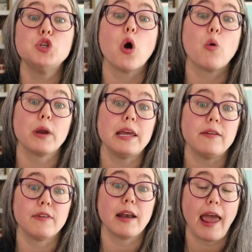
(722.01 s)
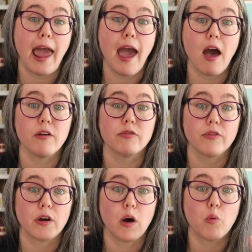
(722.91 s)
don't even have
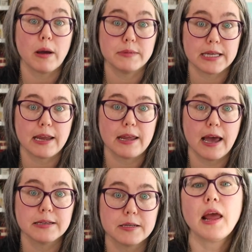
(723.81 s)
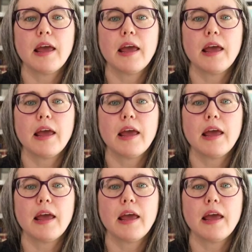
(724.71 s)
a website yet.